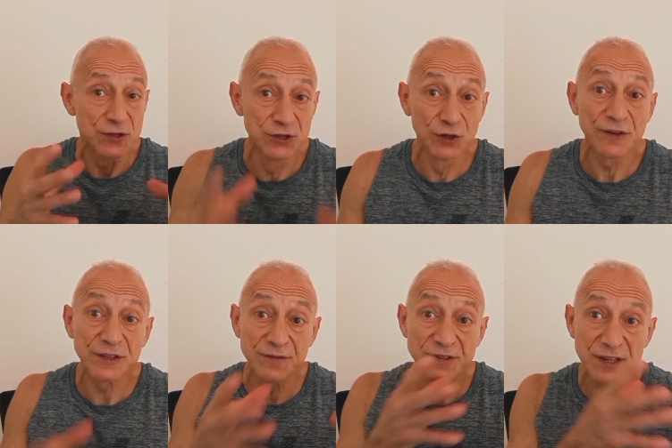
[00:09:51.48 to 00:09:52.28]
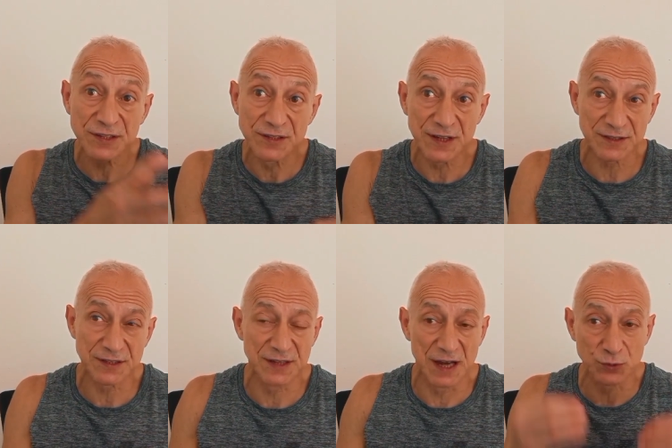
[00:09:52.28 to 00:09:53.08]
During the resistance
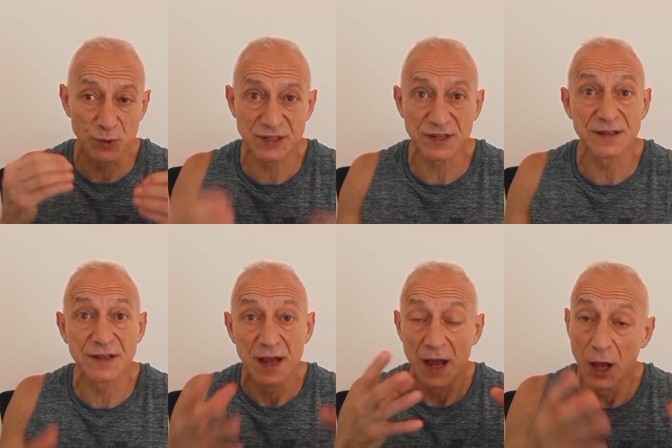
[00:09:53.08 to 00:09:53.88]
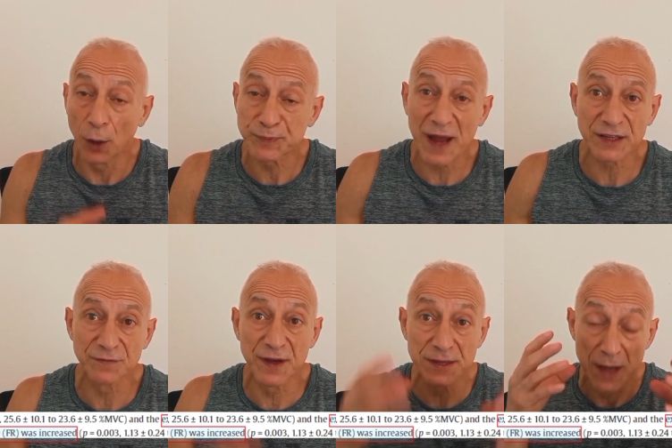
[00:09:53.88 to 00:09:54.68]
exercise, quercetin helped
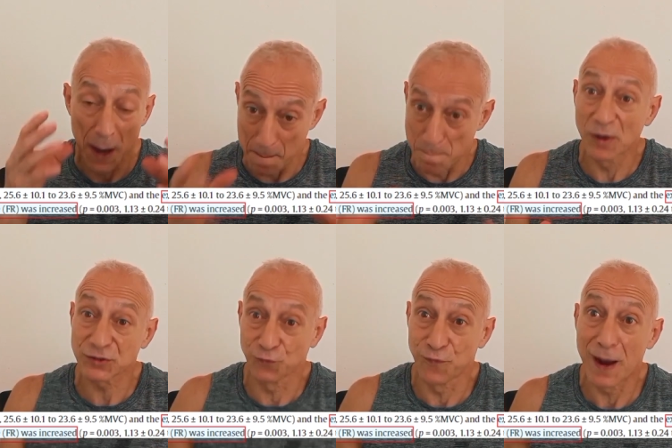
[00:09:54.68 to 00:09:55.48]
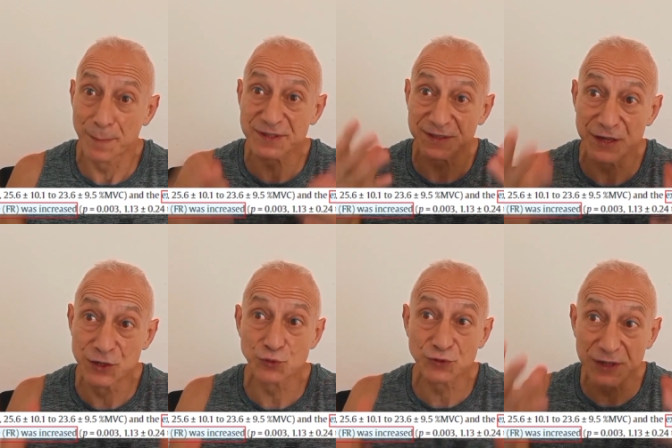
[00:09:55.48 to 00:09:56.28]
activate muscle fibers that
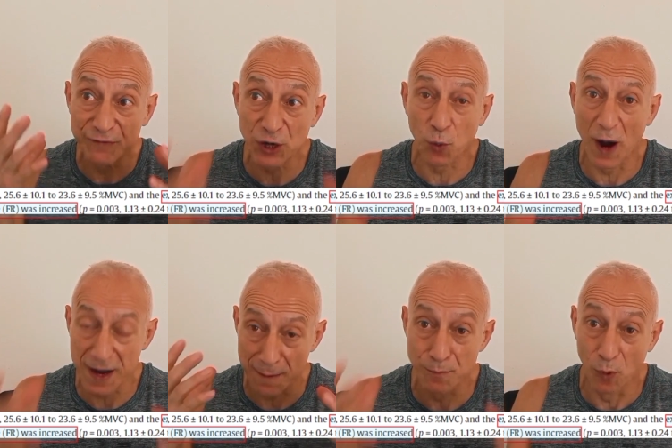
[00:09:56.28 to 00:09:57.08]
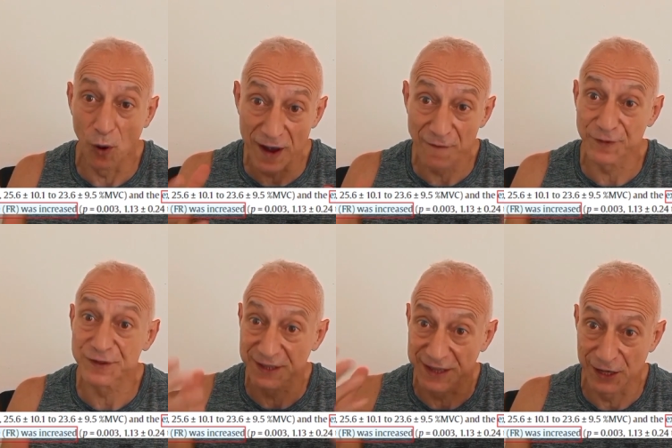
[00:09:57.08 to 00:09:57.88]
usually require more
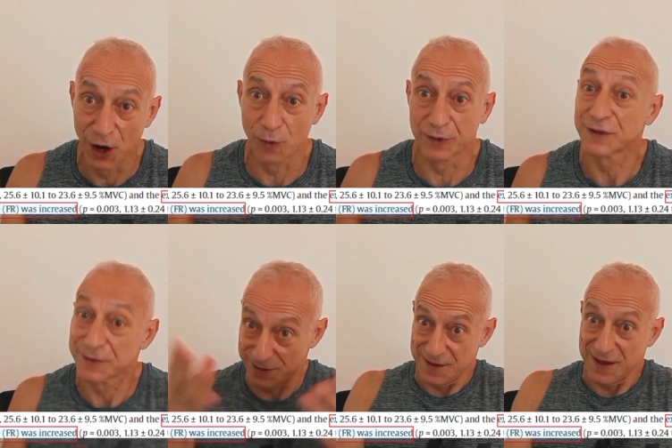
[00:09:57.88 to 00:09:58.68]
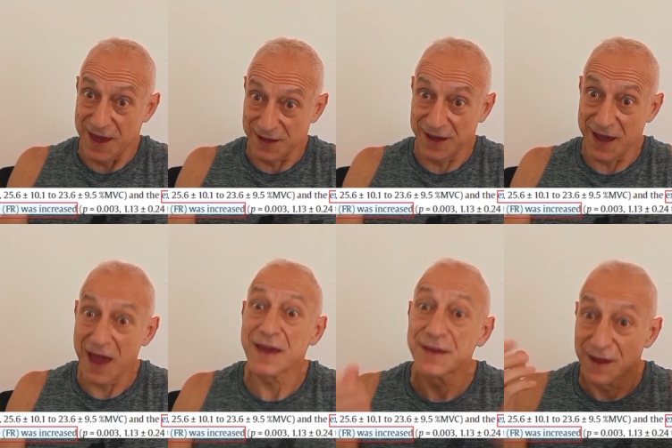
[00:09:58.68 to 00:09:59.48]
effort to get going,
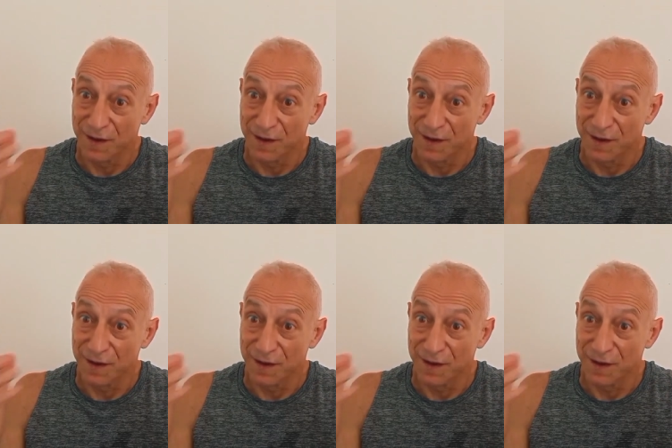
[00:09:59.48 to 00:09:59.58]
aka